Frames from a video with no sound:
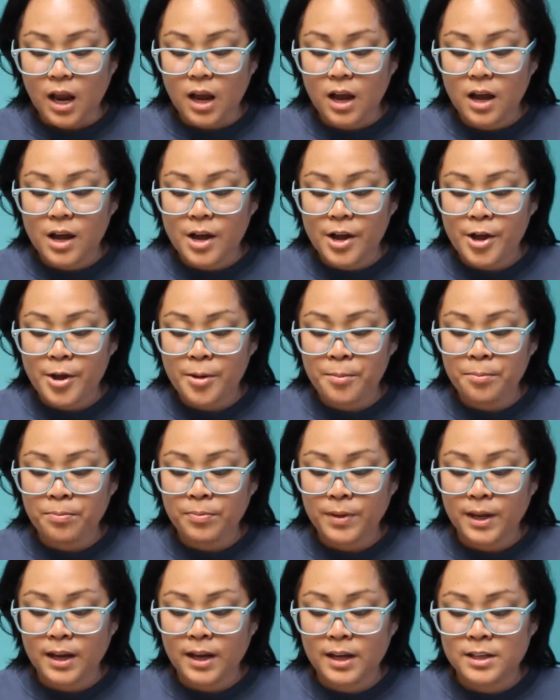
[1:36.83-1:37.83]
um,
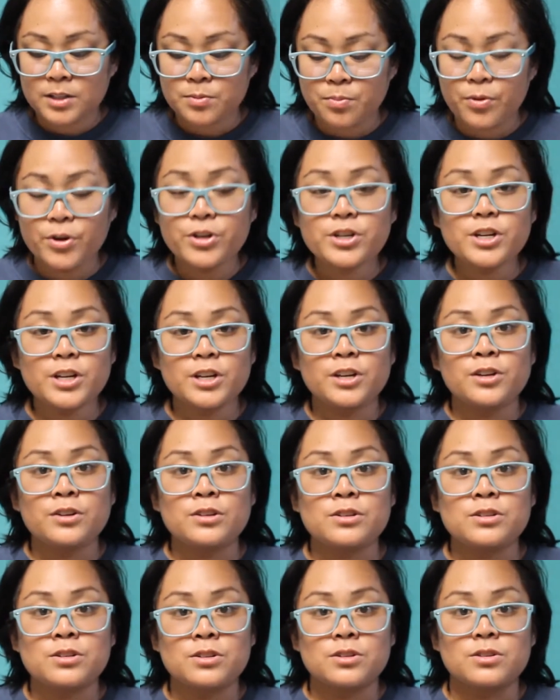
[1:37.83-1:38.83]
it's pushing you
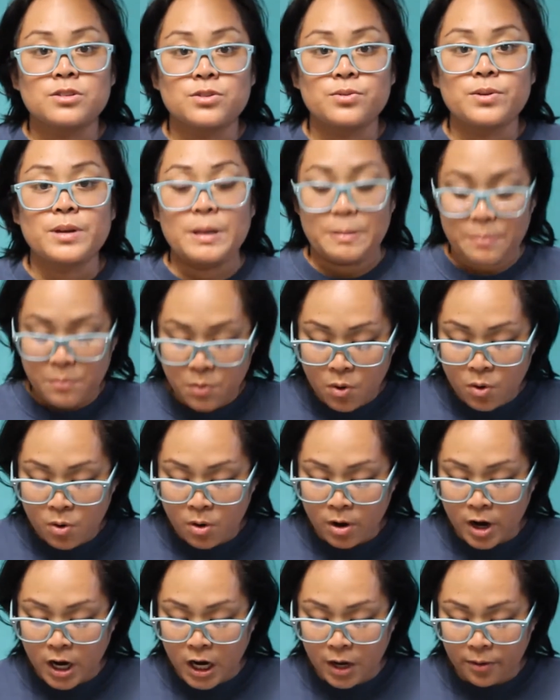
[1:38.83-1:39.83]
to do it
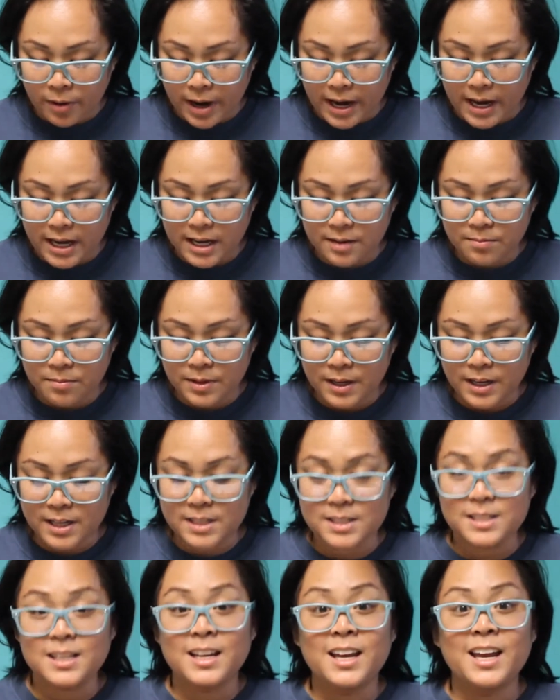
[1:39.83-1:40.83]
more, right?
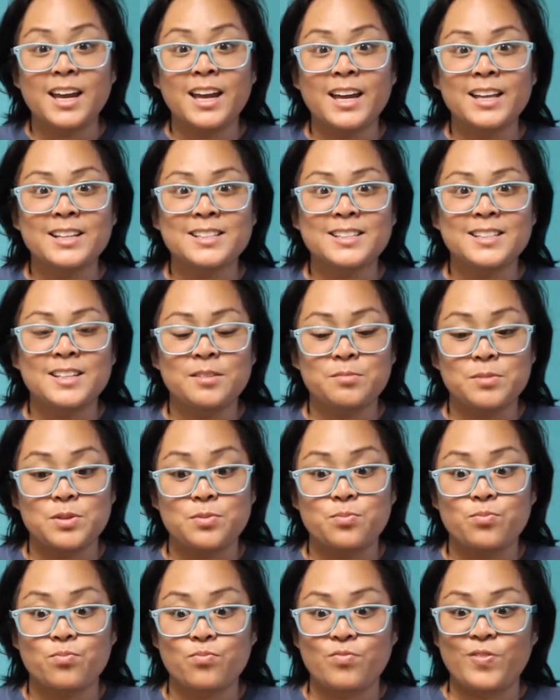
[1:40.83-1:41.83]
Because it seems
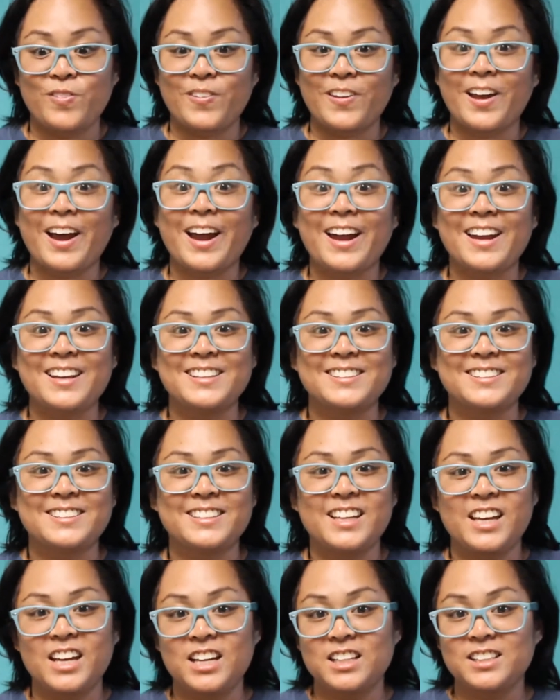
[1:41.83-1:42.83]
nice,
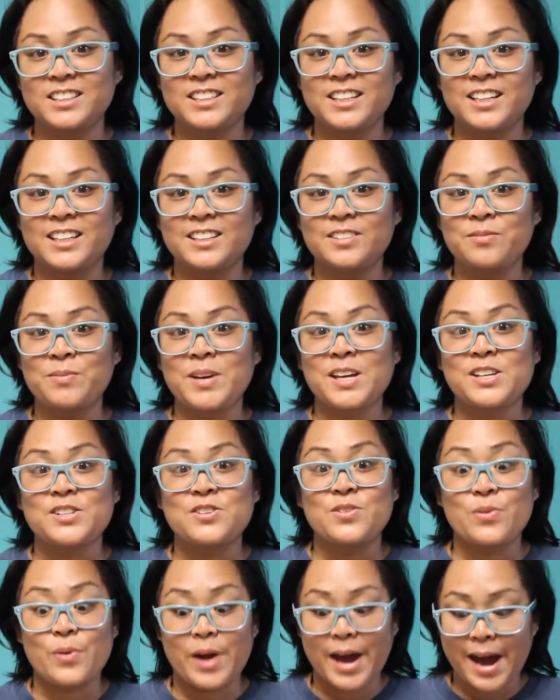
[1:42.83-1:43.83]
it's, it
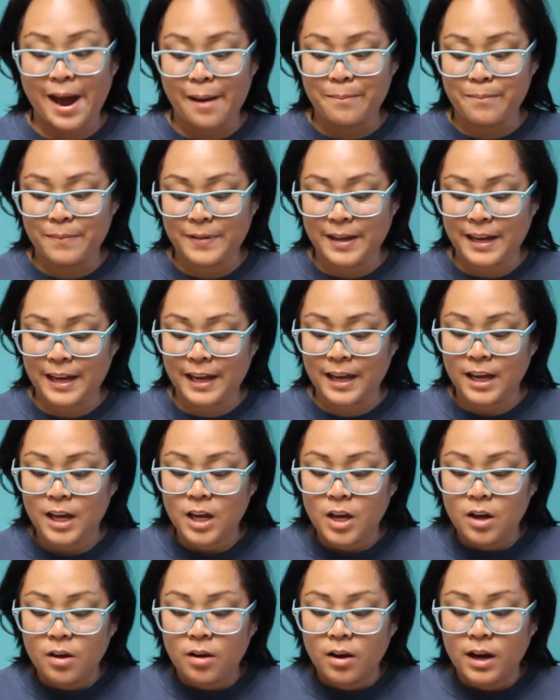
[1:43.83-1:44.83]
makes you happy,
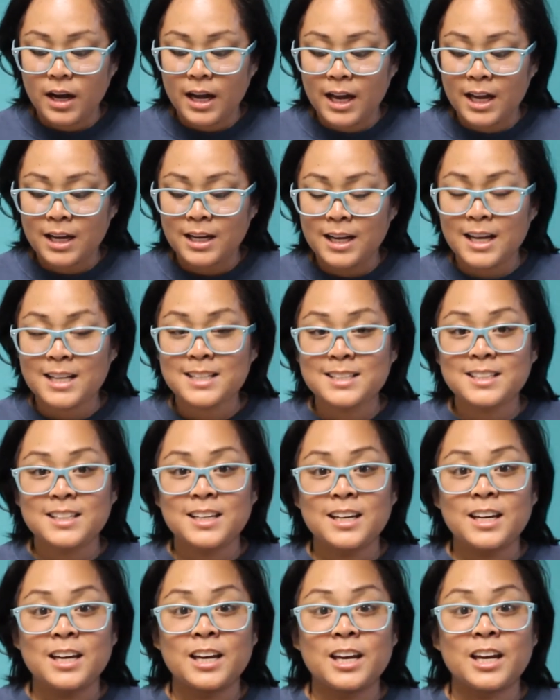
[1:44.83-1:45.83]
and it's
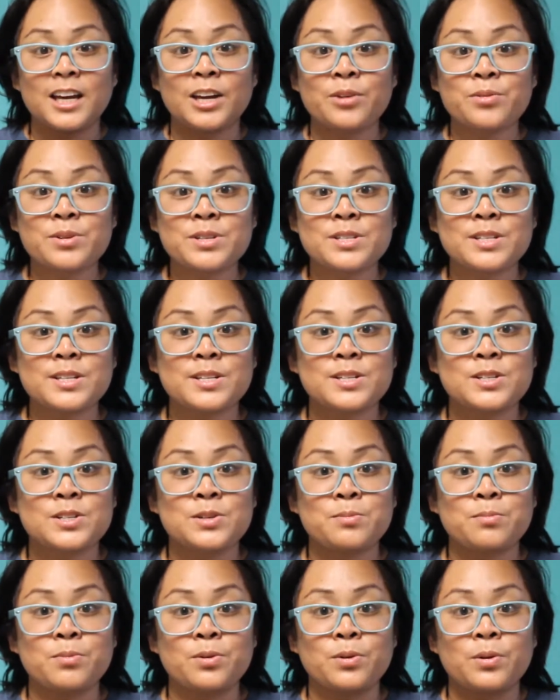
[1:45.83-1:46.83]

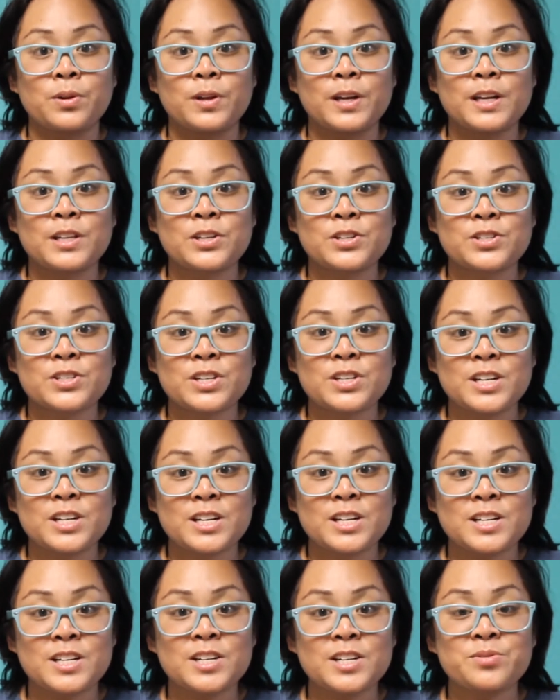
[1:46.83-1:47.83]
irresistible. There's an,
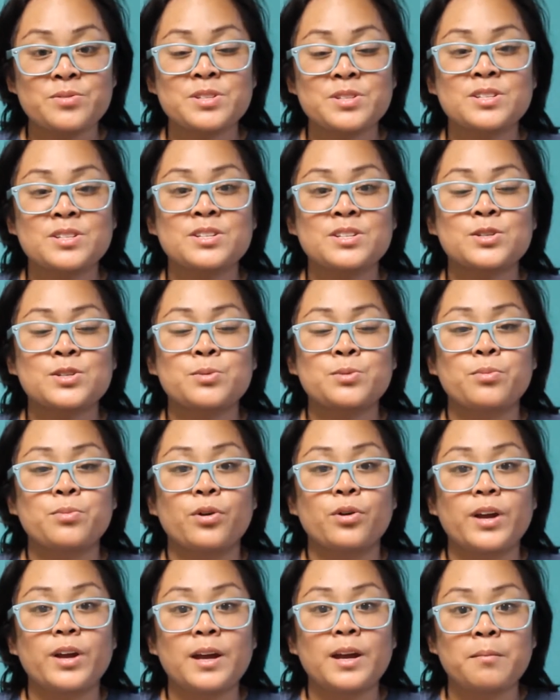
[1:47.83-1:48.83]
an
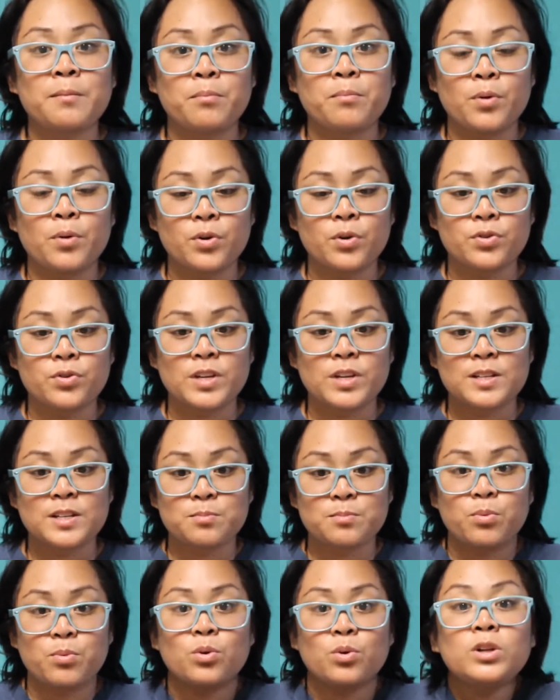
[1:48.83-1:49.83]
irresistible impulse that's
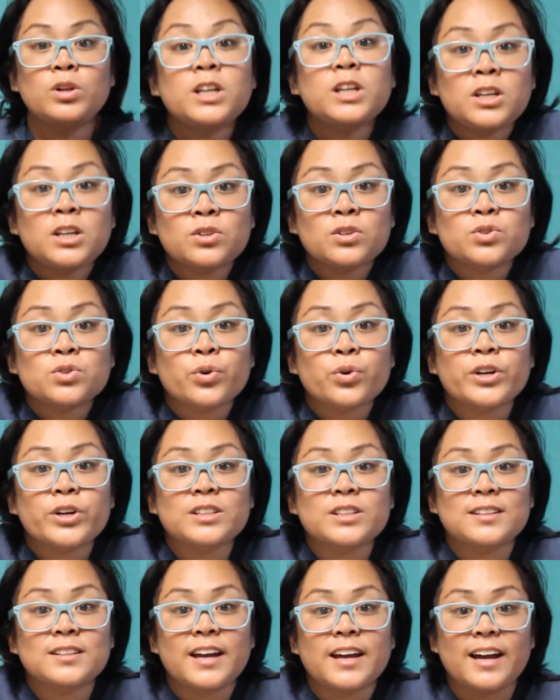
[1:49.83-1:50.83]
pulling you
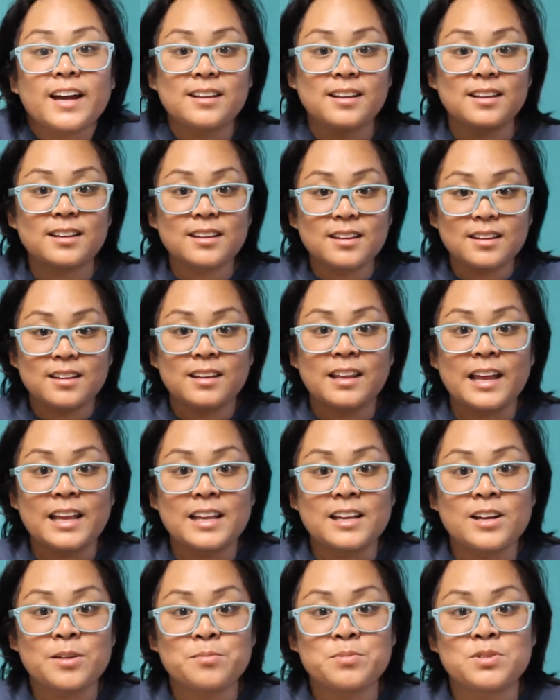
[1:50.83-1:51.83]
towards that, that
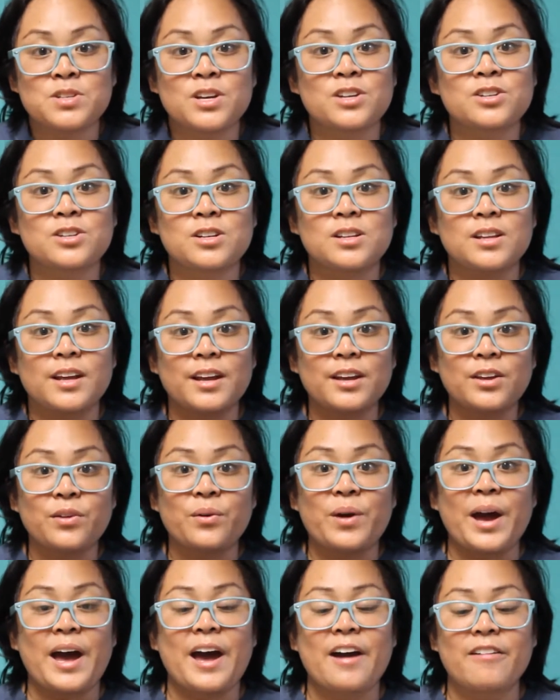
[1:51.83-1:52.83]
obsession that you
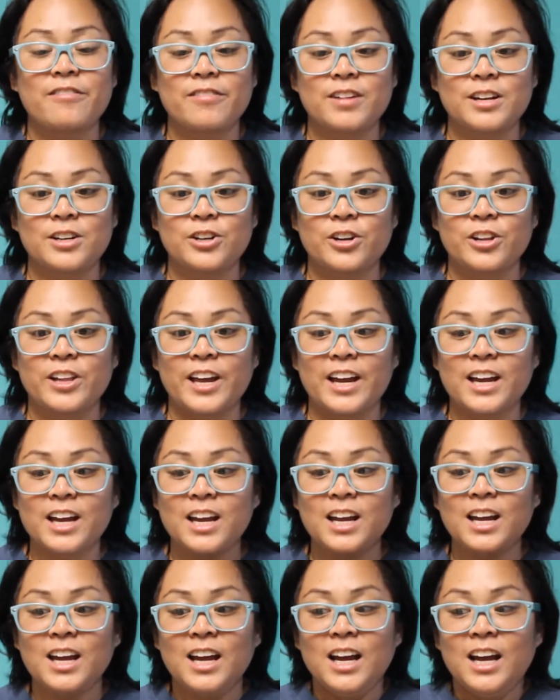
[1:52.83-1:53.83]
have, and you're like,
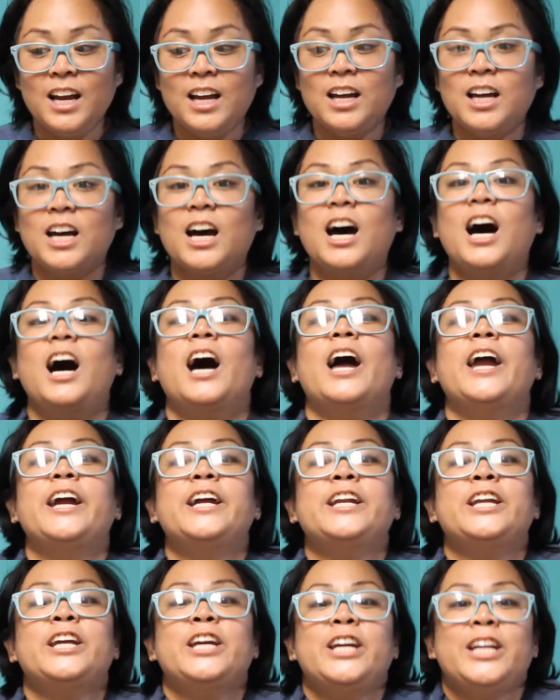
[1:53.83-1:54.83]
I
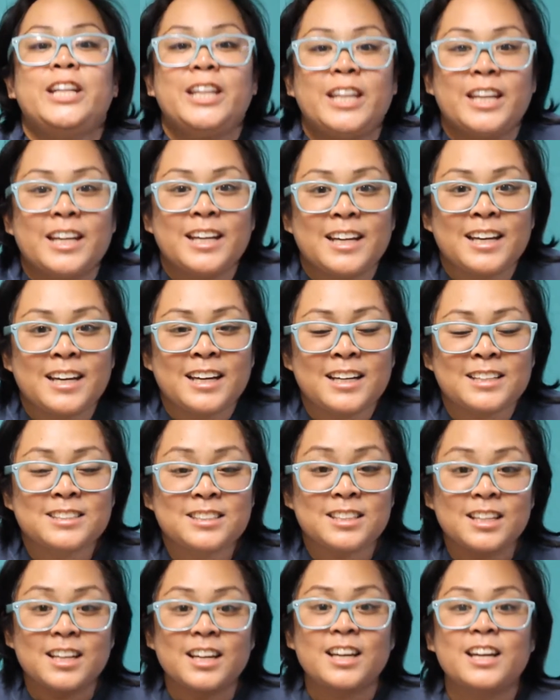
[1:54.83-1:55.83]
need
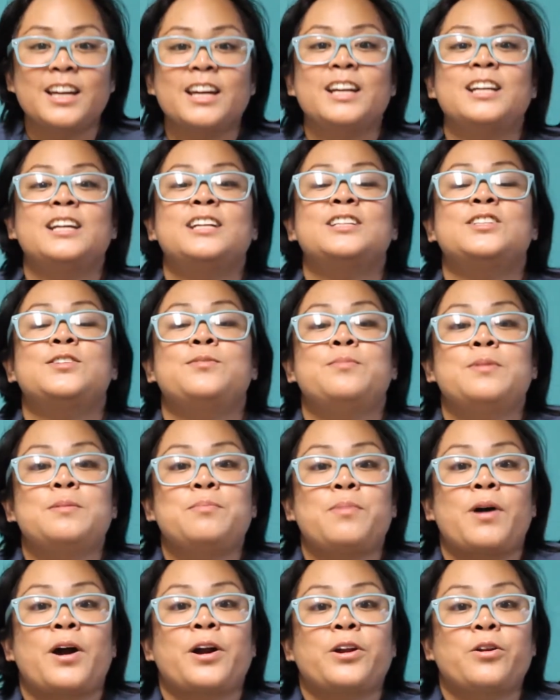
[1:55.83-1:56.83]
this. It needs to be
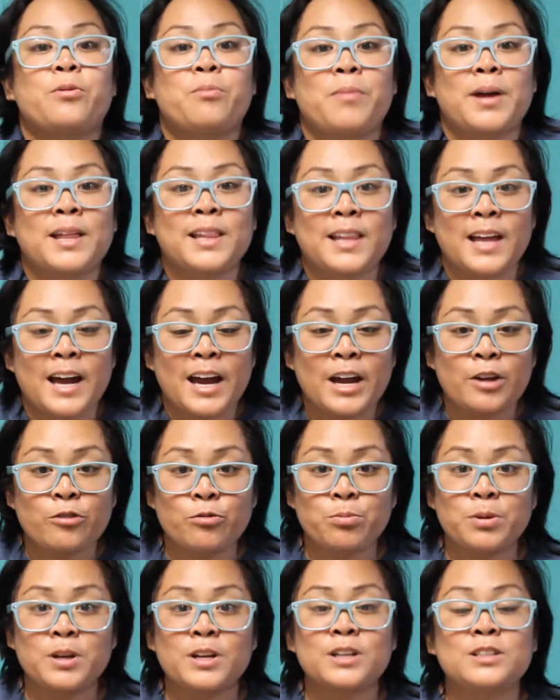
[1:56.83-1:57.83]
part of my
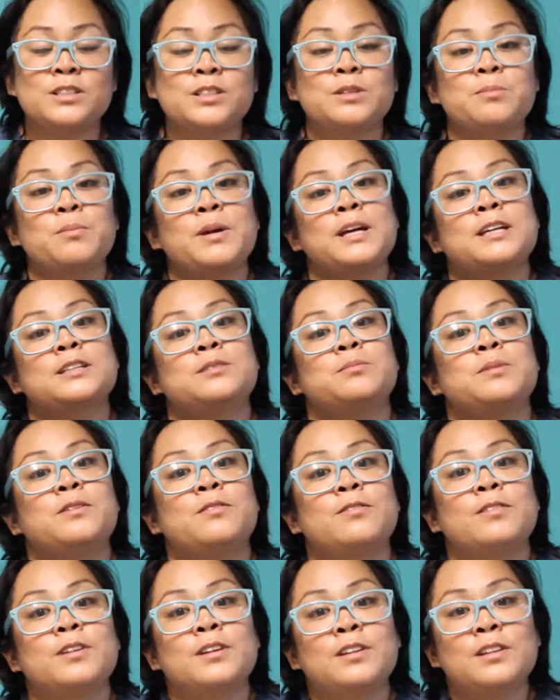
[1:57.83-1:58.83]
life because it makes me
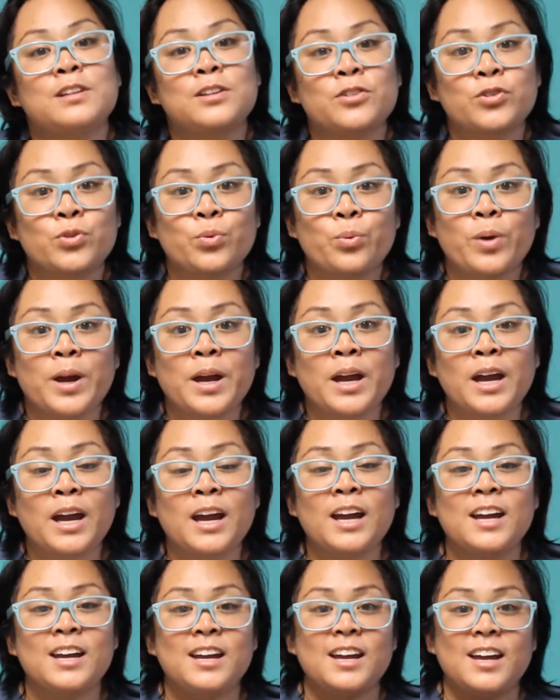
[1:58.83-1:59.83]
feel this
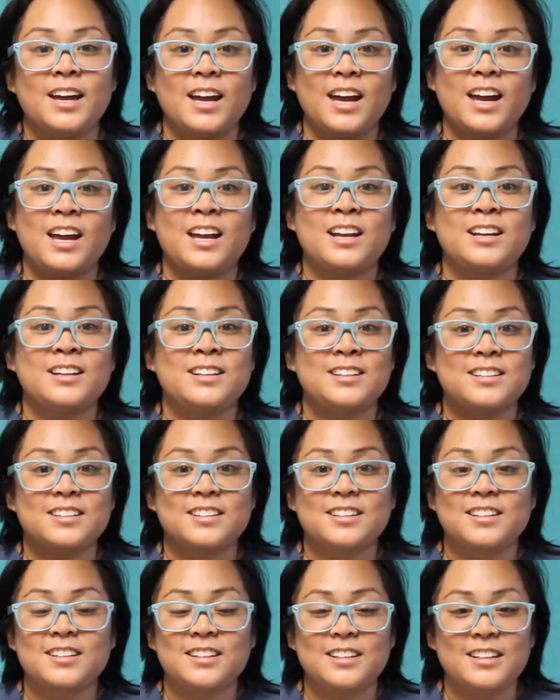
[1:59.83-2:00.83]
way. And
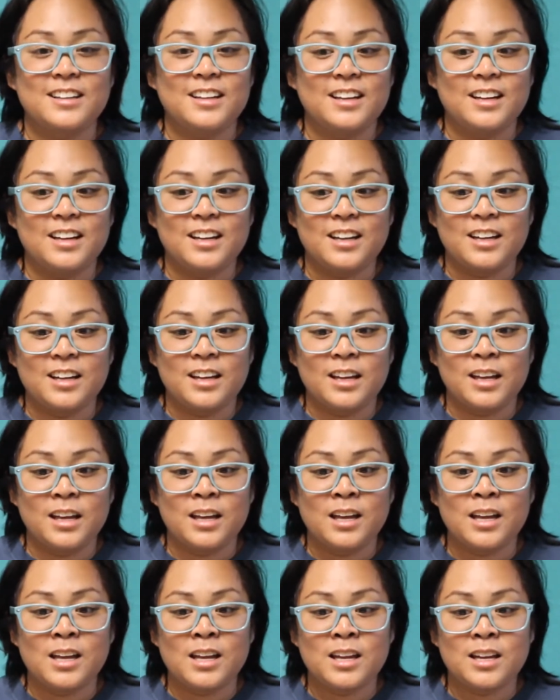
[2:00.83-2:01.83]

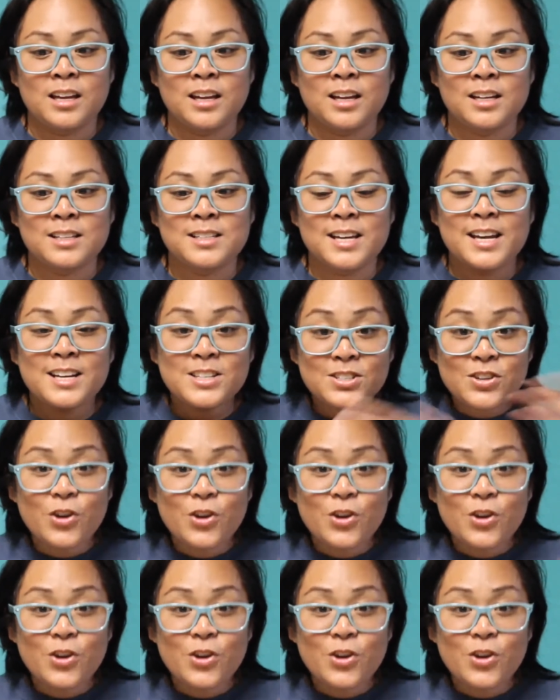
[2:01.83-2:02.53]
it, it takes